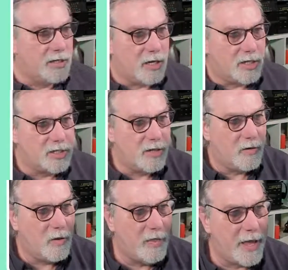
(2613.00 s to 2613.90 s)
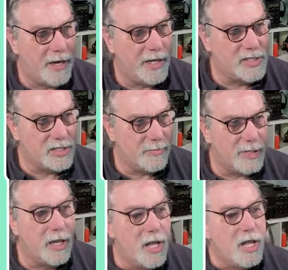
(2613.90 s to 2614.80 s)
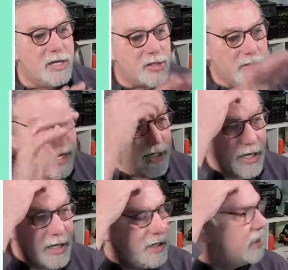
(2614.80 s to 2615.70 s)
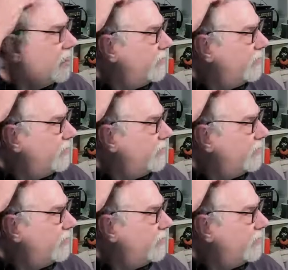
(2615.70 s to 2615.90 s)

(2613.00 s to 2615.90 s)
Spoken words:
So don't hold that against them. But so they did.